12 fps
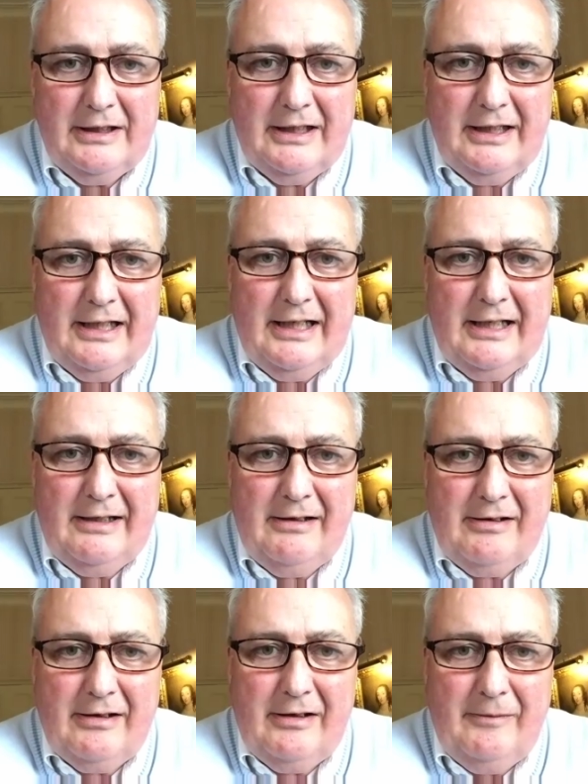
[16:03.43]
and
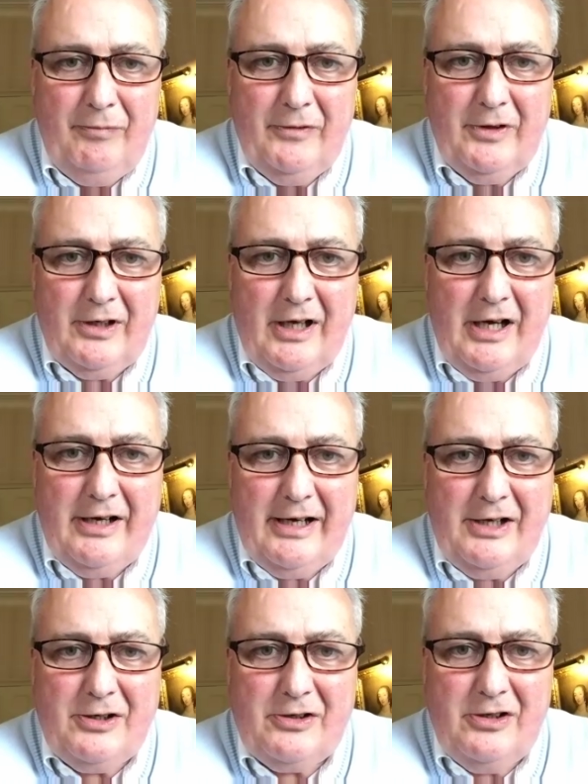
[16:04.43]
died
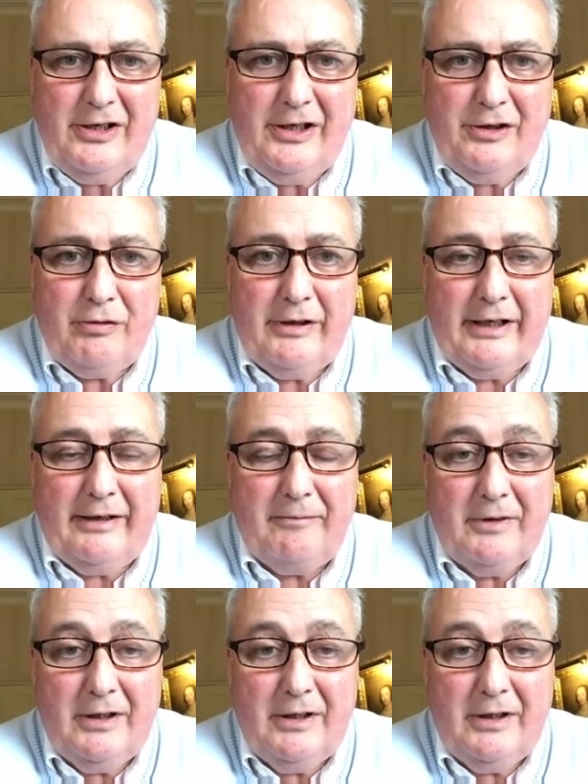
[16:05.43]
aged 33.